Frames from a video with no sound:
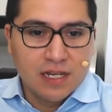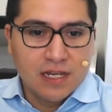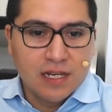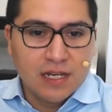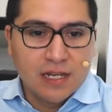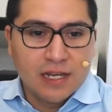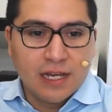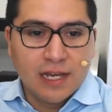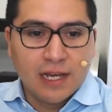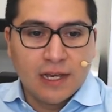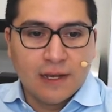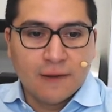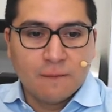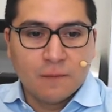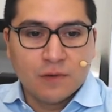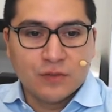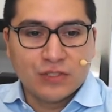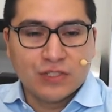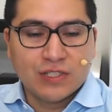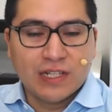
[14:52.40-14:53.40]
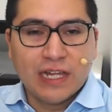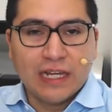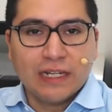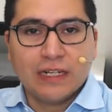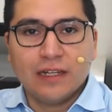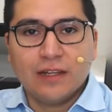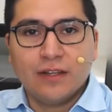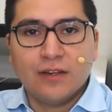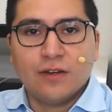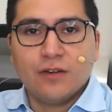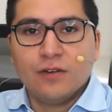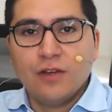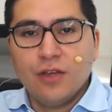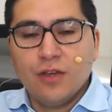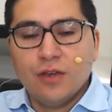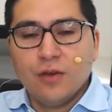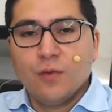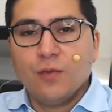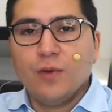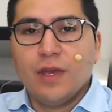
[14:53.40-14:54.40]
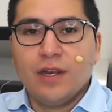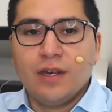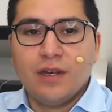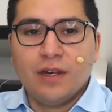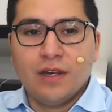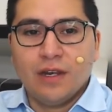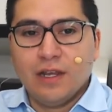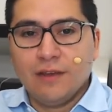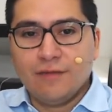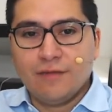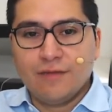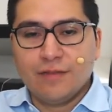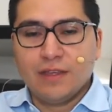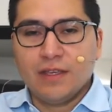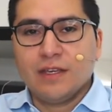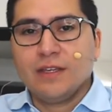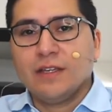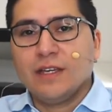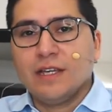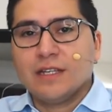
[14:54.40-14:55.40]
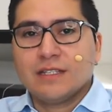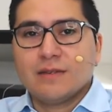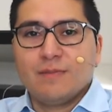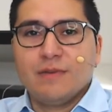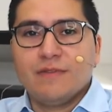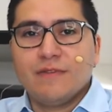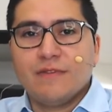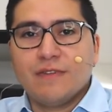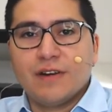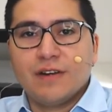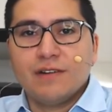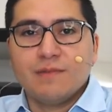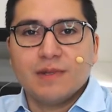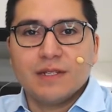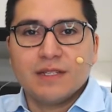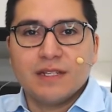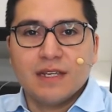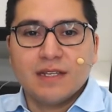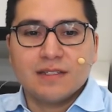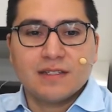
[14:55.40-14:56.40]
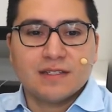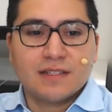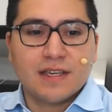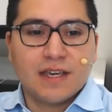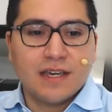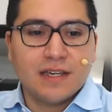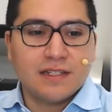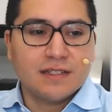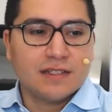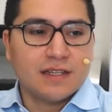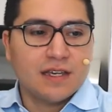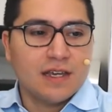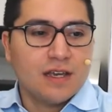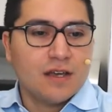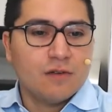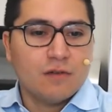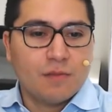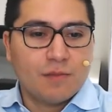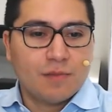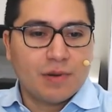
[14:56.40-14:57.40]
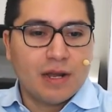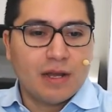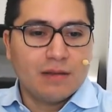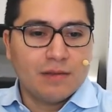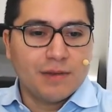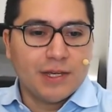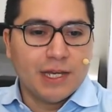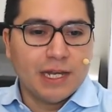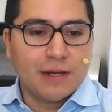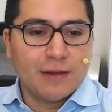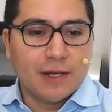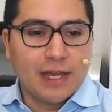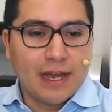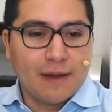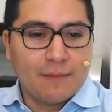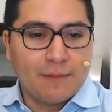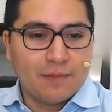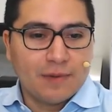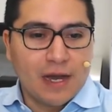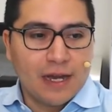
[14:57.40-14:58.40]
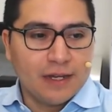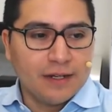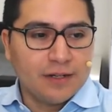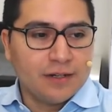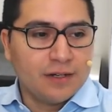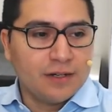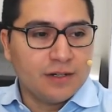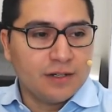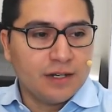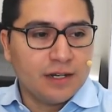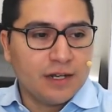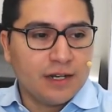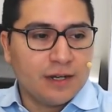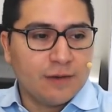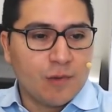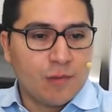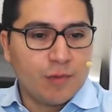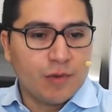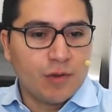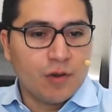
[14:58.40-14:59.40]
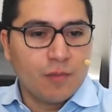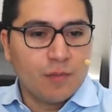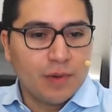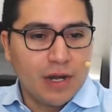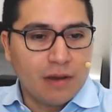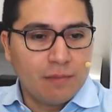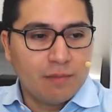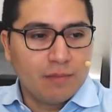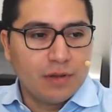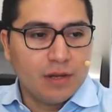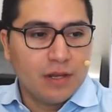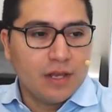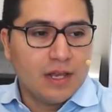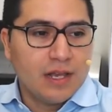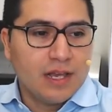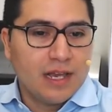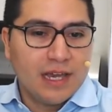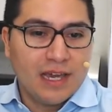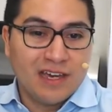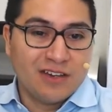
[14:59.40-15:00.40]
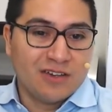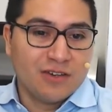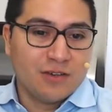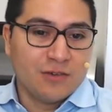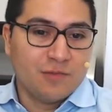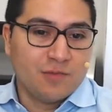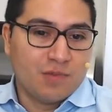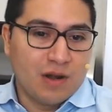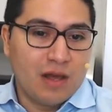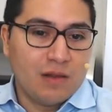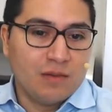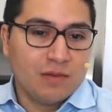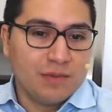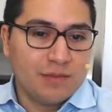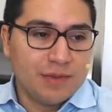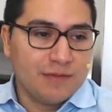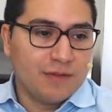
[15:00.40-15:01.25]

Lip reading: Most likely though, if the S&P 500 maintains its gains, we're probably gonna gap higher when we open up, and could probably be very